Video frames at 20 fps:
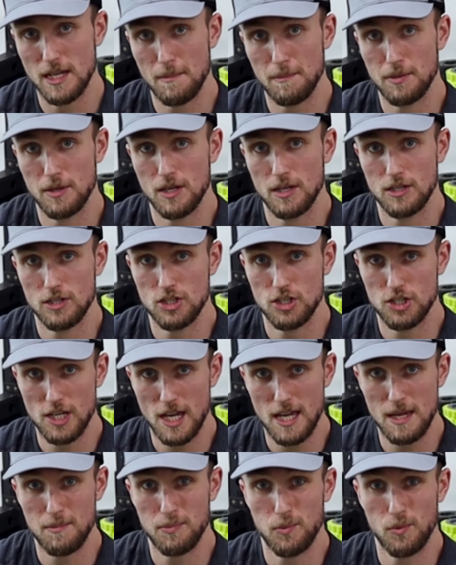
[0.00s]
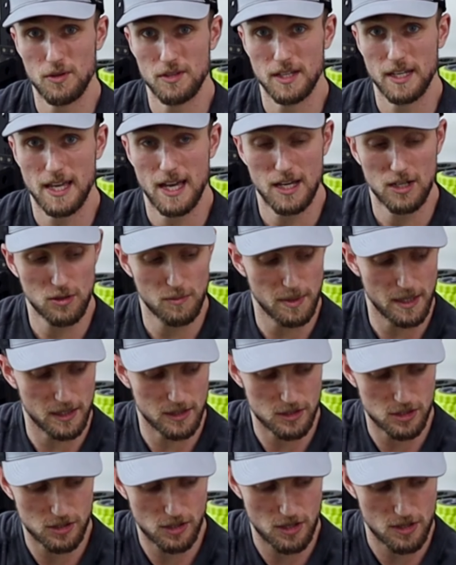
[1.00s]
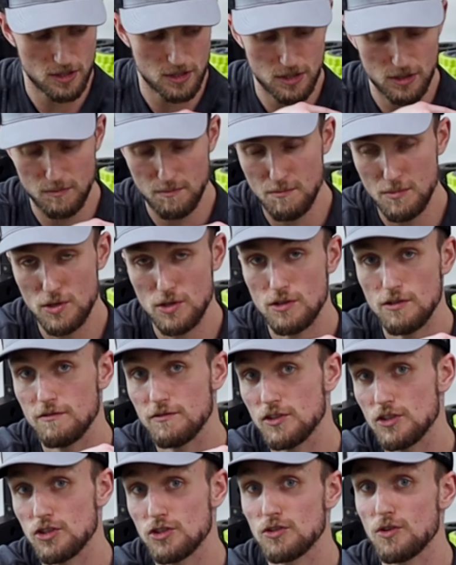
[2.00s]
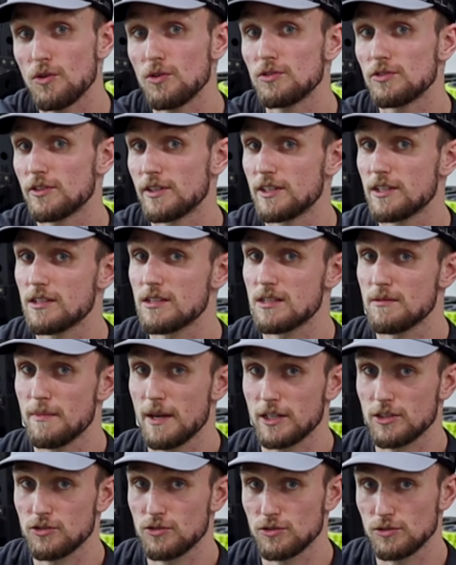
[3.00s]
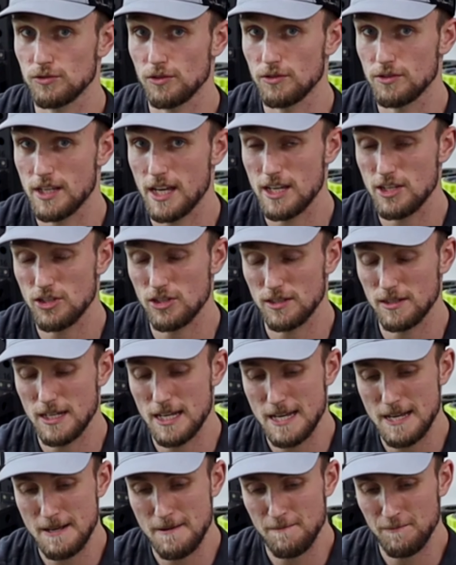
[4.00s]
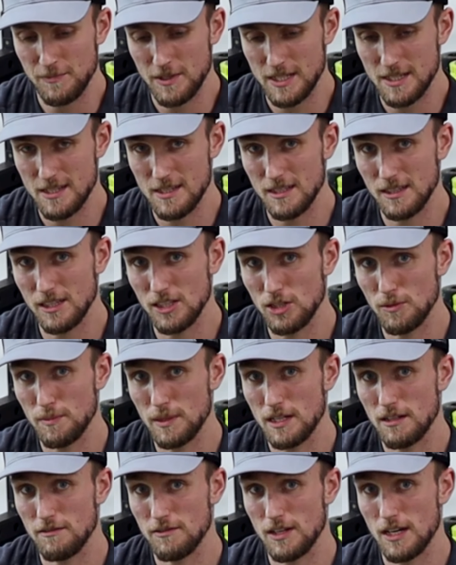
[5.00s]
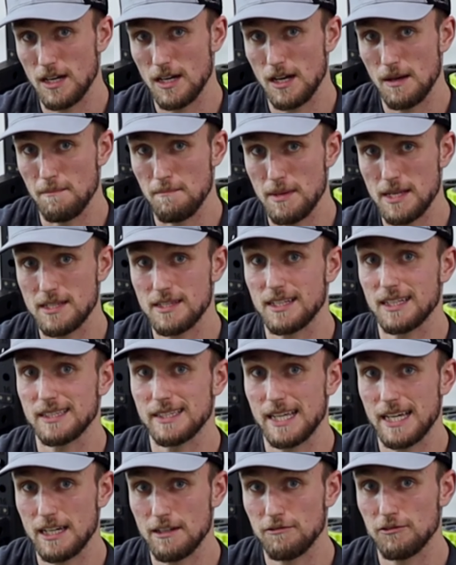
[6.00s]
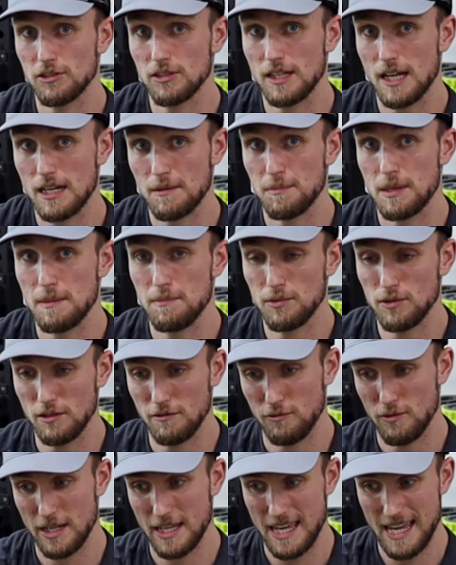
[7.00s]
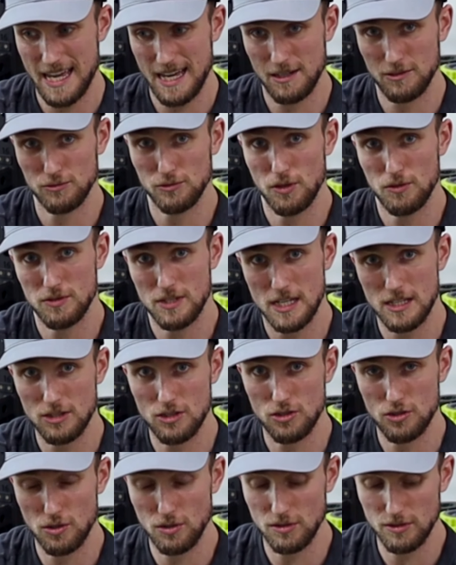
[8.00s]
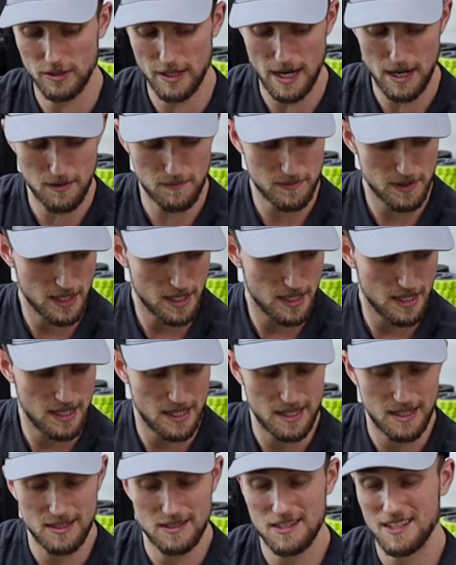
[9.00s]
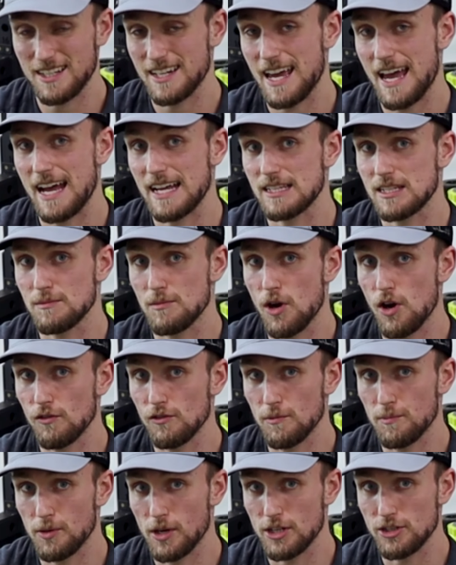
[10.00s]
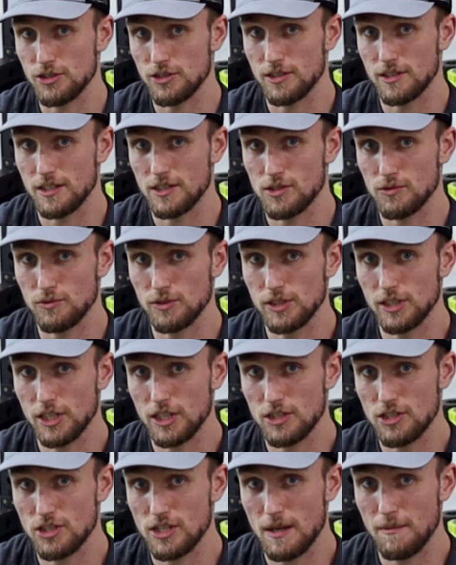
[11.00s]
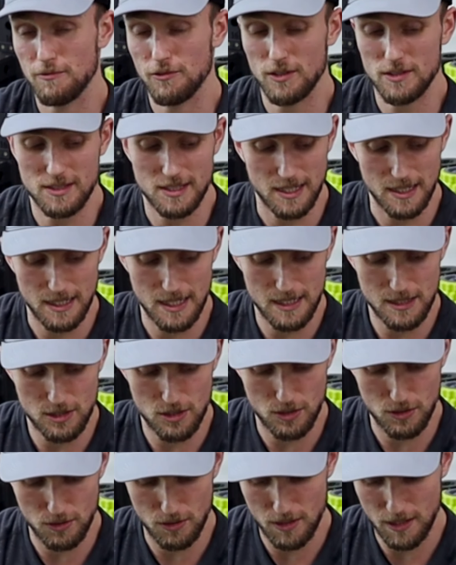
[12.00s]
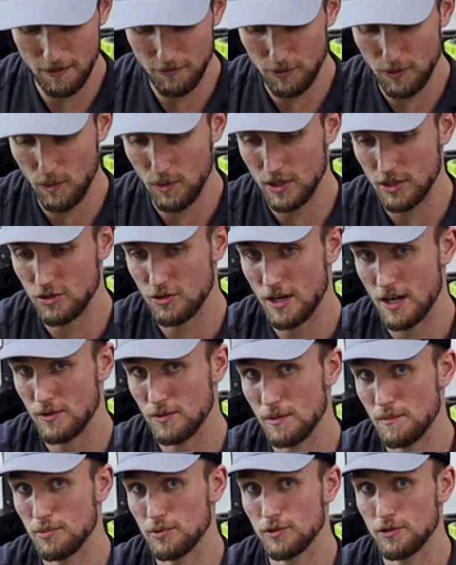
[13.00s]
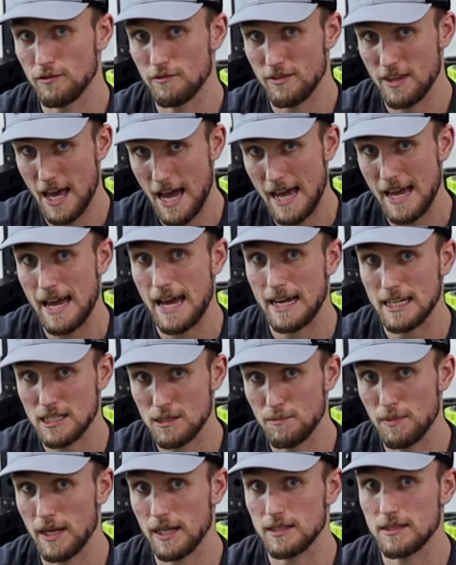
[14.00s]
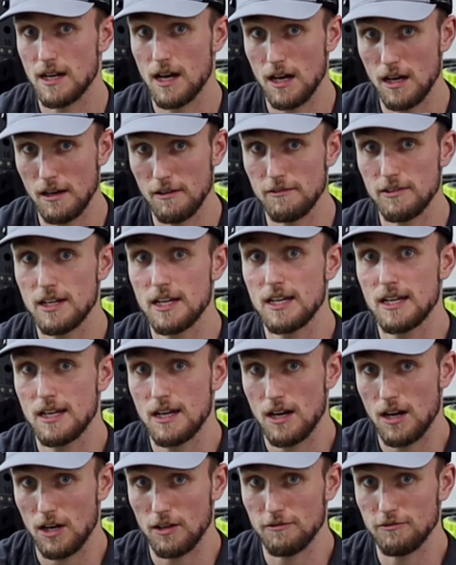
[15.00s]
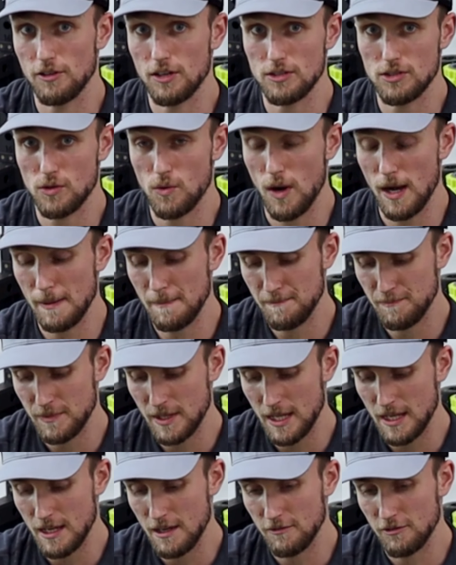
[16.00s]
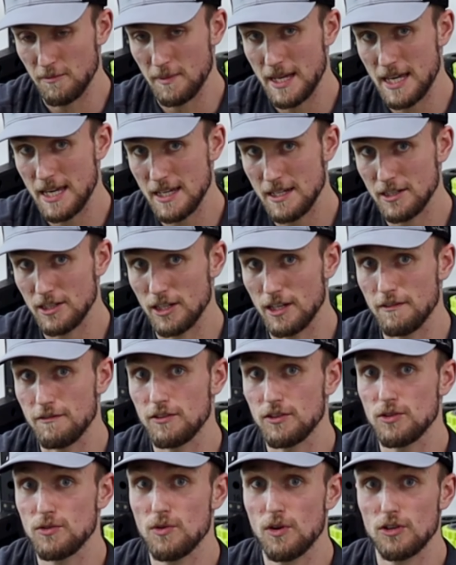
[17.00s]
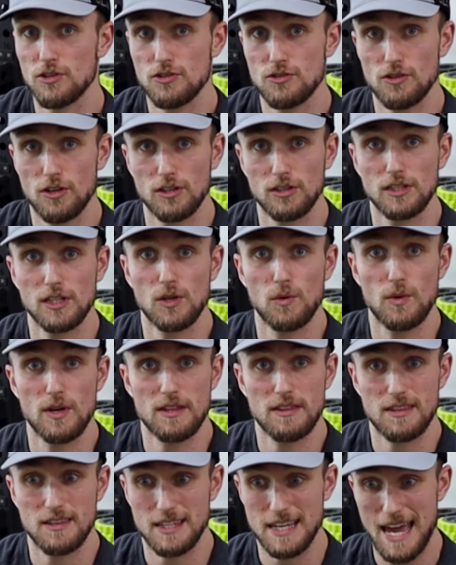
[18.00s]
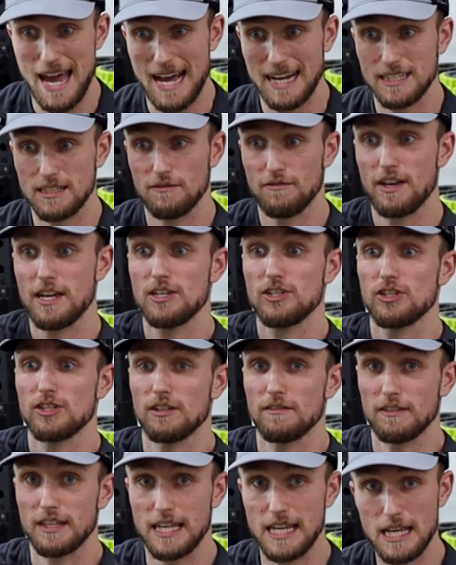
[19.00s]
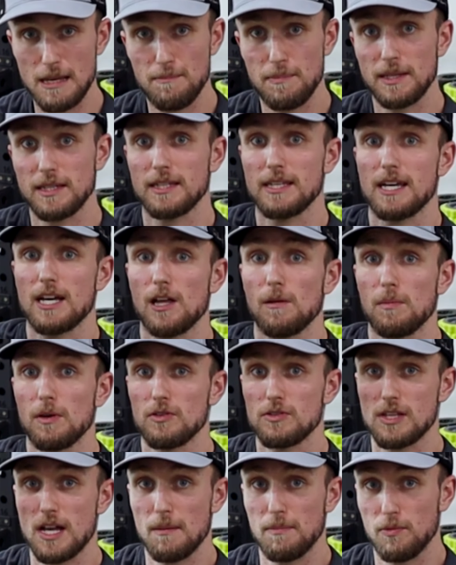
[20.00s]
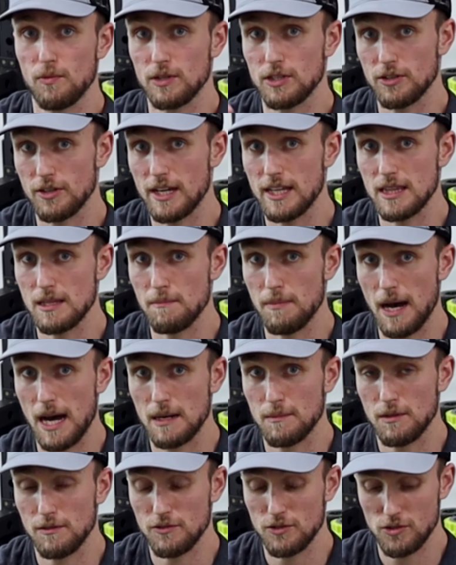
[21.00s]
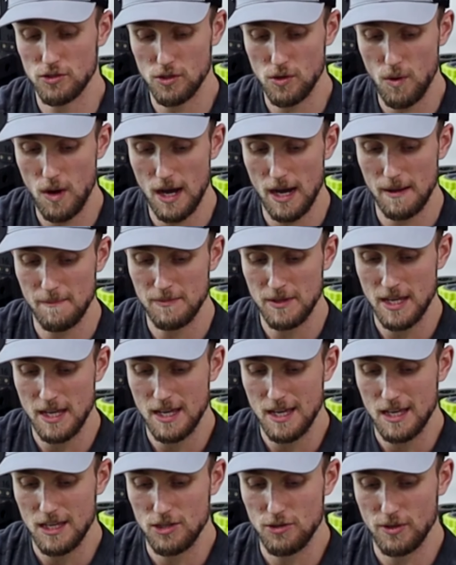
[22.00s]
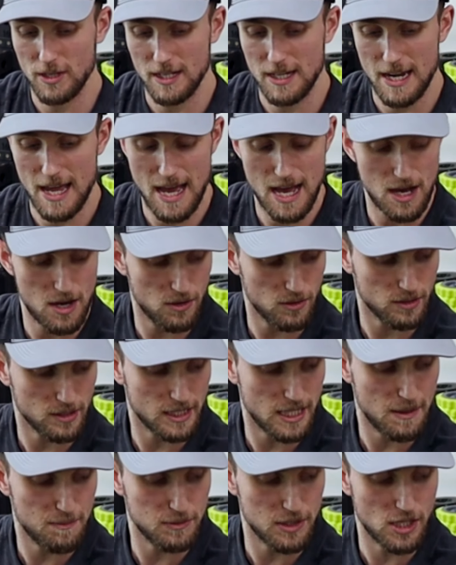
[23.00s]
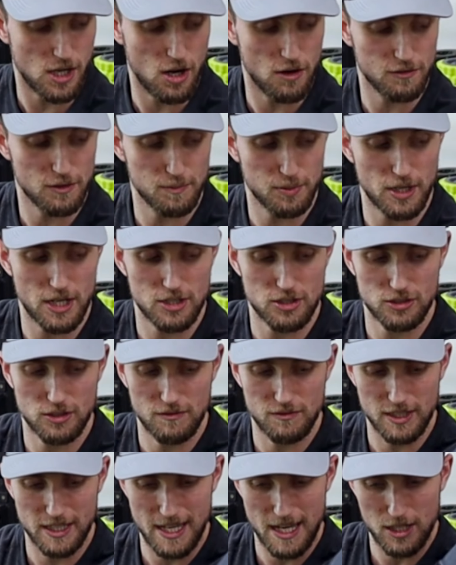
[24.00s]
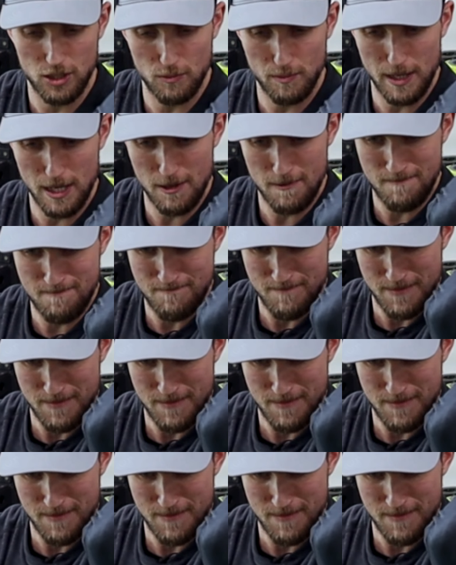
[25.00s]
up shape where the kettlebell is starting to move the shoulder into some external rotation. This is a little bit of a missing link for a lot of people if we can't rotate the shoulder out. This is gonna add some overpressure, and it's a really good shape for us to get into if we wanna try to improve that aspect of our front squat. From here, if you are struggling with the activation of keeping the elbows up when you're in the bottom of your squat, you can now keep the overpressure of the kettlebell,